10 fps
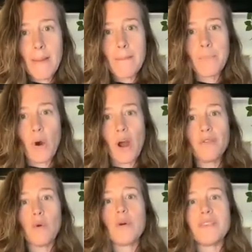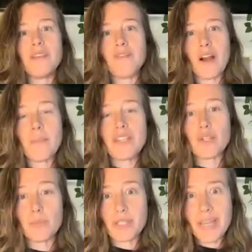brought forward the
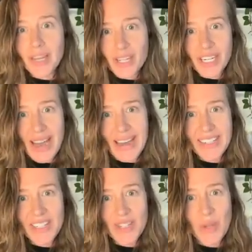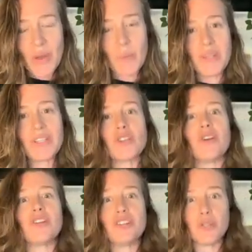Environmental Protection Act so that we
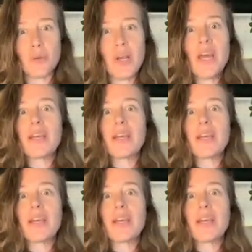started to